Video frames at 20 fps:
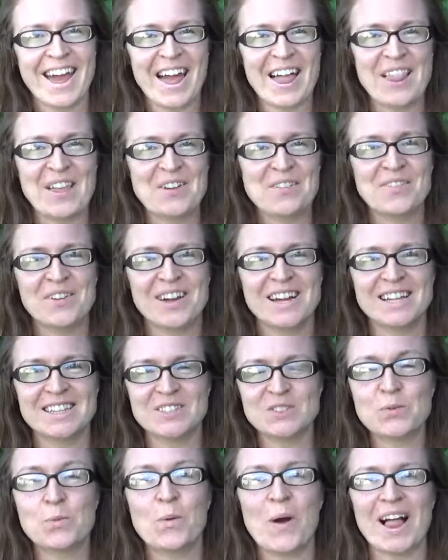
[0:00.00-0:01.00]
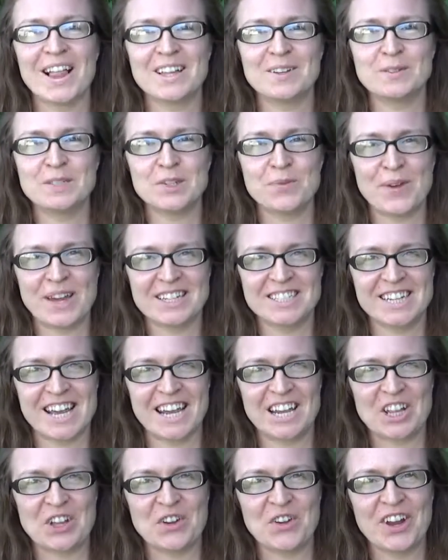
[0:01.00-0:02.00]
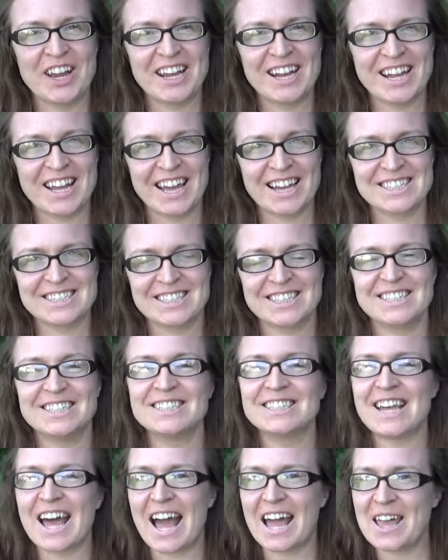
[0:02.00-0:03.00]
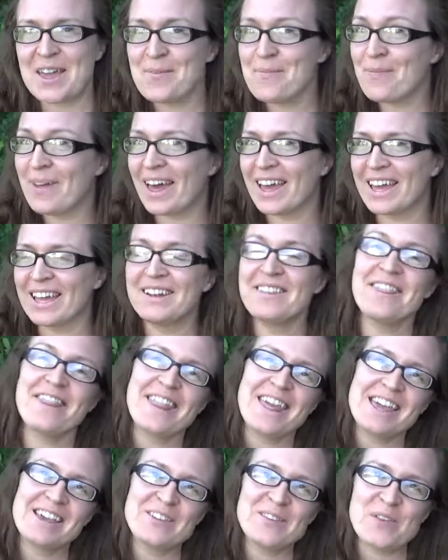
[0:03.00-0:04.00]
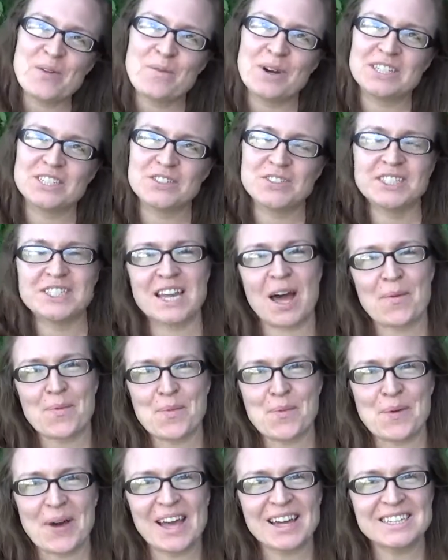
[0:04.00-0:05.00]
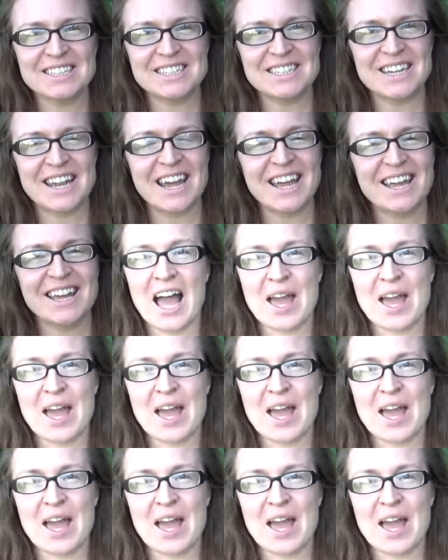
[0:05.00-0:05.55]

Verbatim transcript: Hello friends, welcome to my channel Creating Essence. I am Megan. Thanks so much for stopping by today.